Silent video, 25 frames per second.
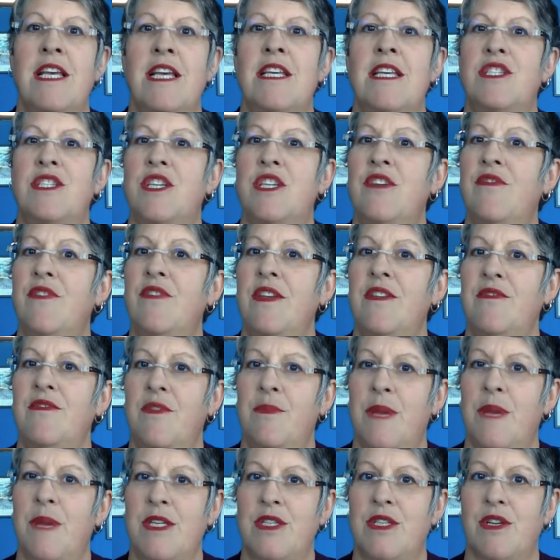Chief
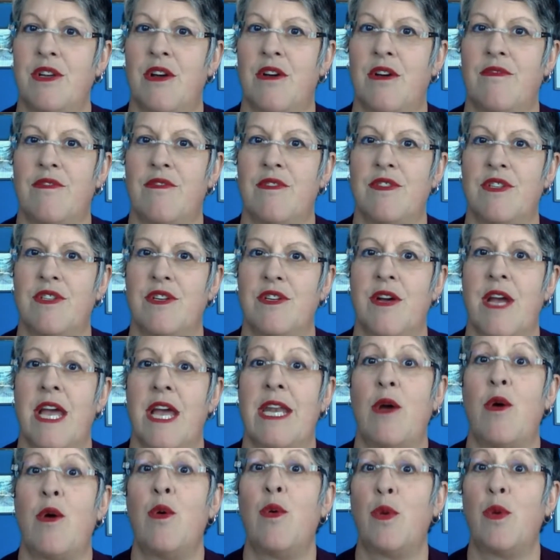Information Officer at
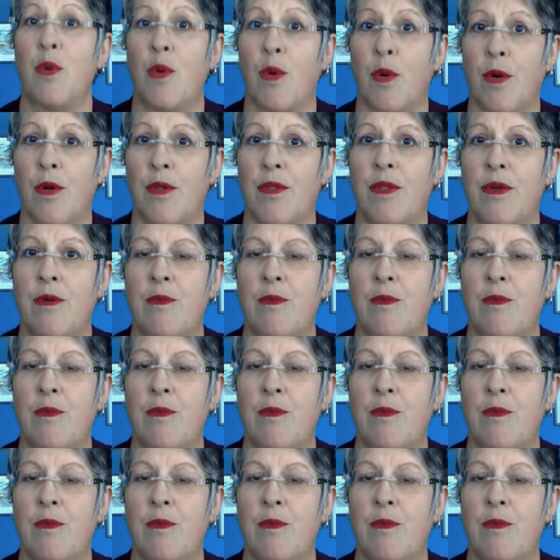OakNorth,